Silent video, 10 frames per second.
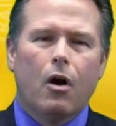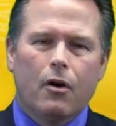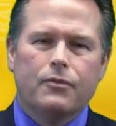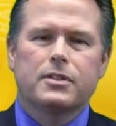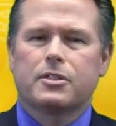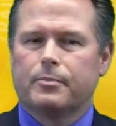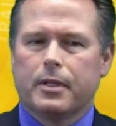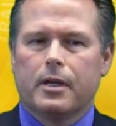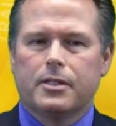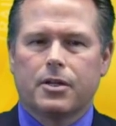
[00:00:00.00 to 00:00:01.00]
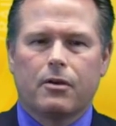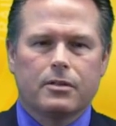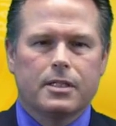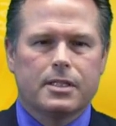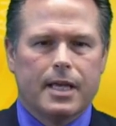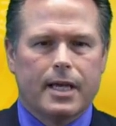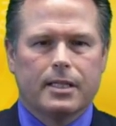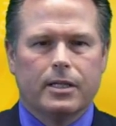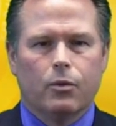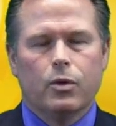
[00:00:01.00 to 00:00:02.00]
Office supplies aren't
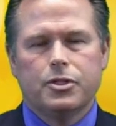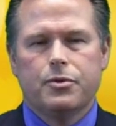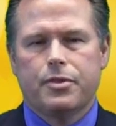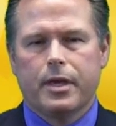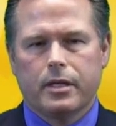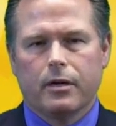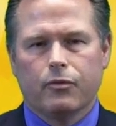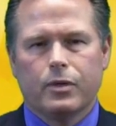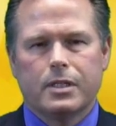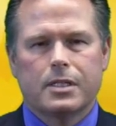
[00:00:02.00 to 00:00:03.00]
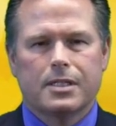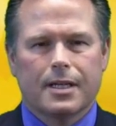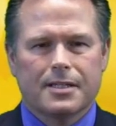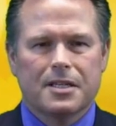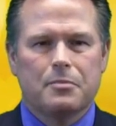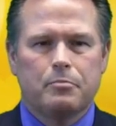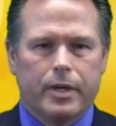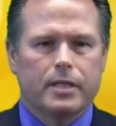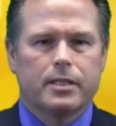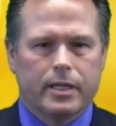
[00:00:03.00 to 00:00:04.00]
exactly what you think of when discussing
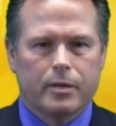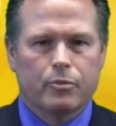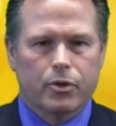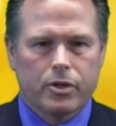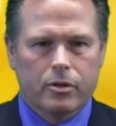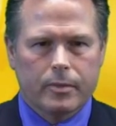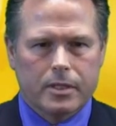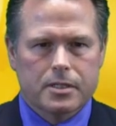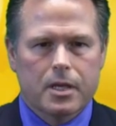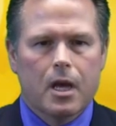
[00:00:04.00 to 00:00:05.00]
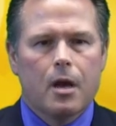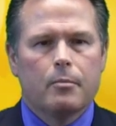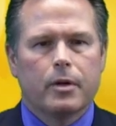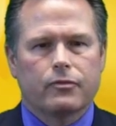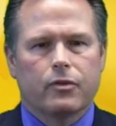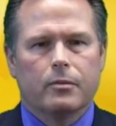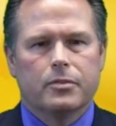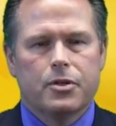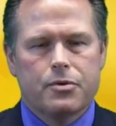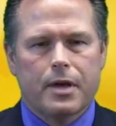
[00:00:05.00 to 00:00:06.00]
big-ticket procurements, but from
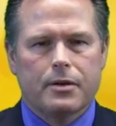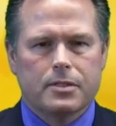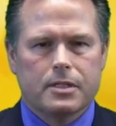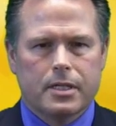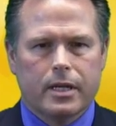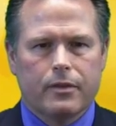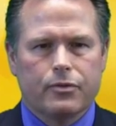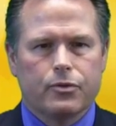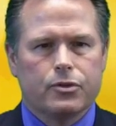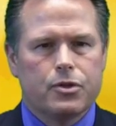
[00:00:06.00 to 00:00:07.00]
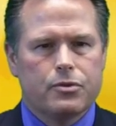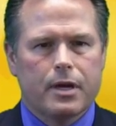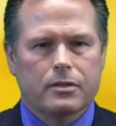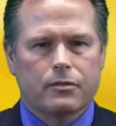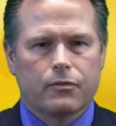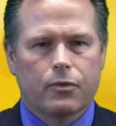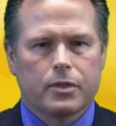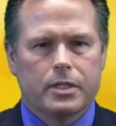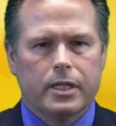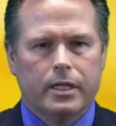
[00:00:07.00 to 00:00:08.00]
2010 through
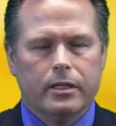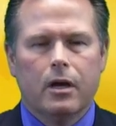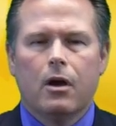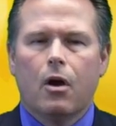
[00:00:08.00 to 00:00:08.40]
2014,